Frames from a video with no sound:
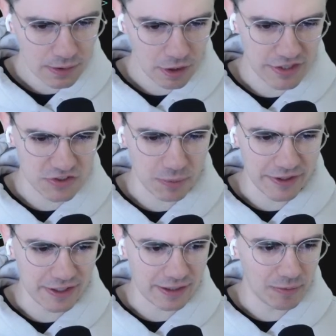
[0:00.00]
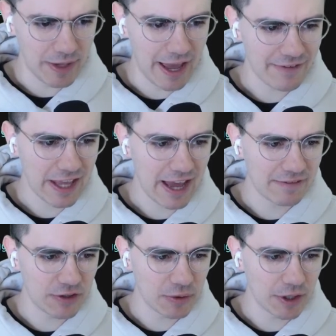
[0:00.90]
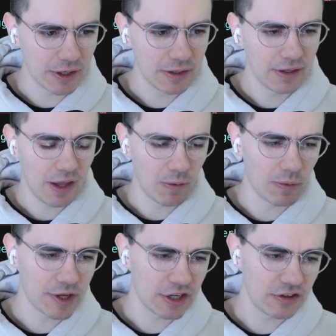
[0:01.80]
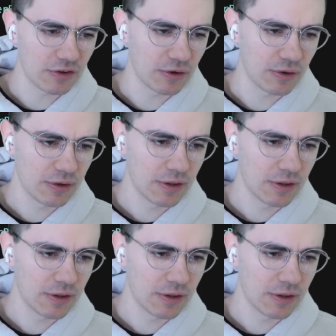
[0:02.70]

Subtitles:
so we have a CAD viewer, and what we're going to do